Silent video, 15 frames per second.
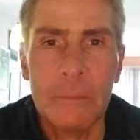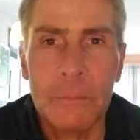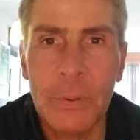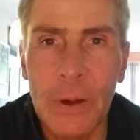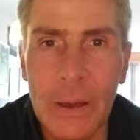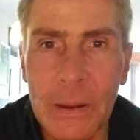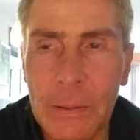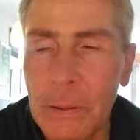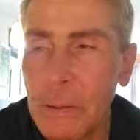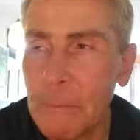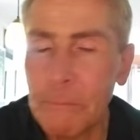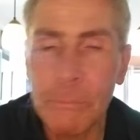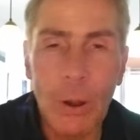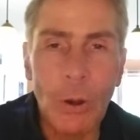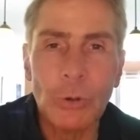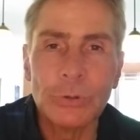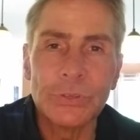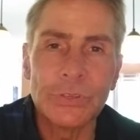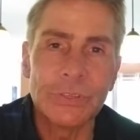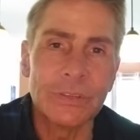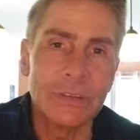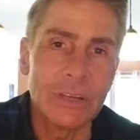But
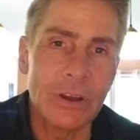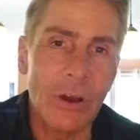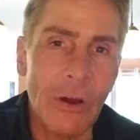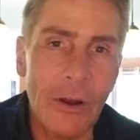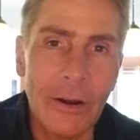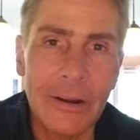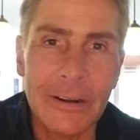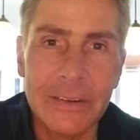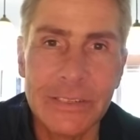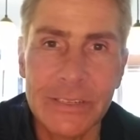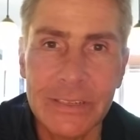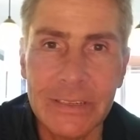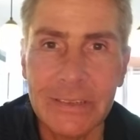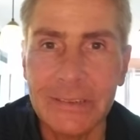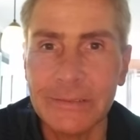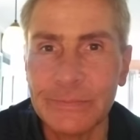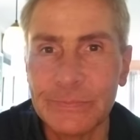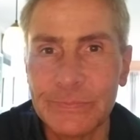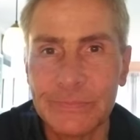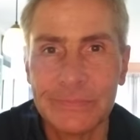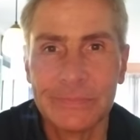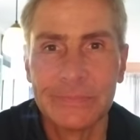boats and cars and
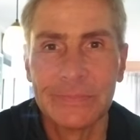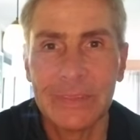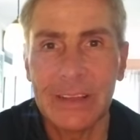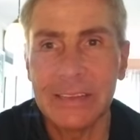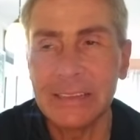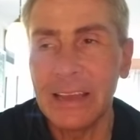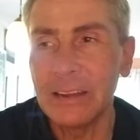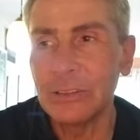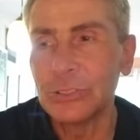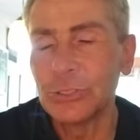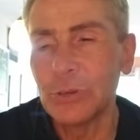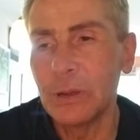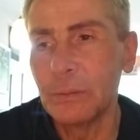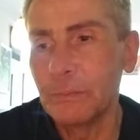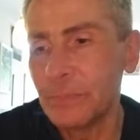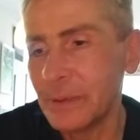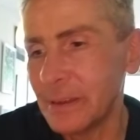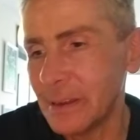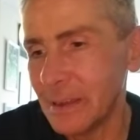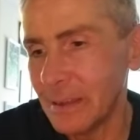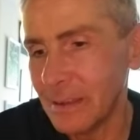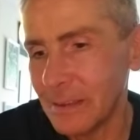like Donald Trump
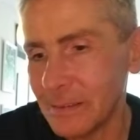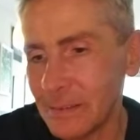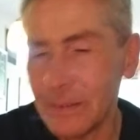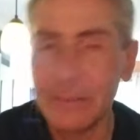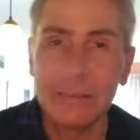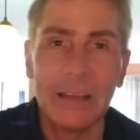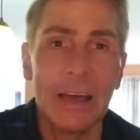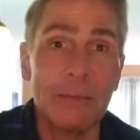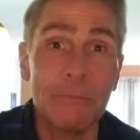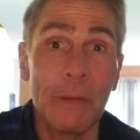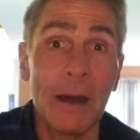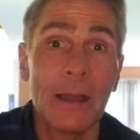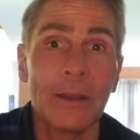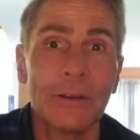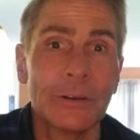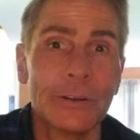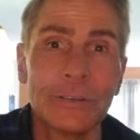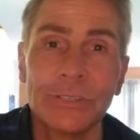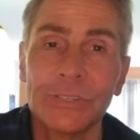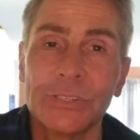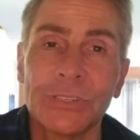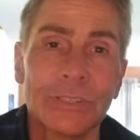and
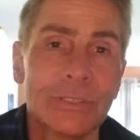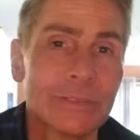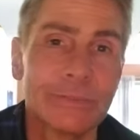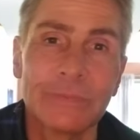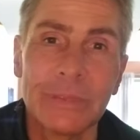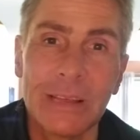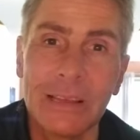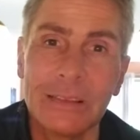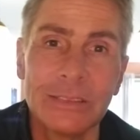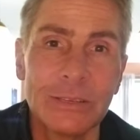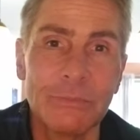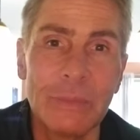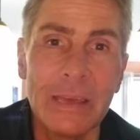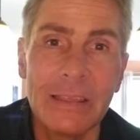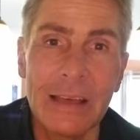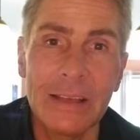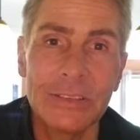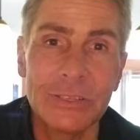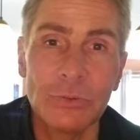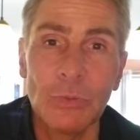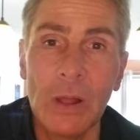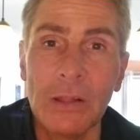admirers, to me that's
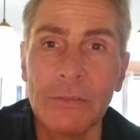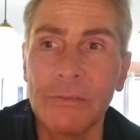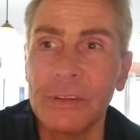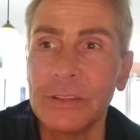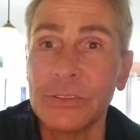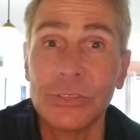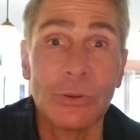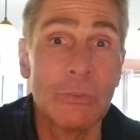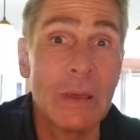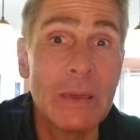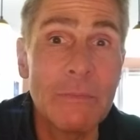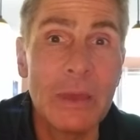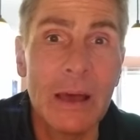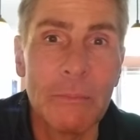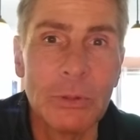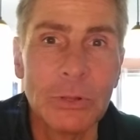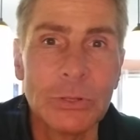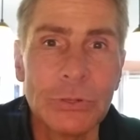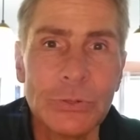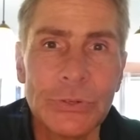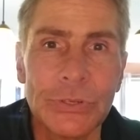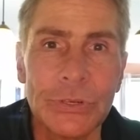irrelevant. So maybe I'm a
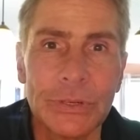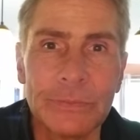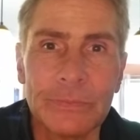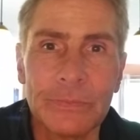loser.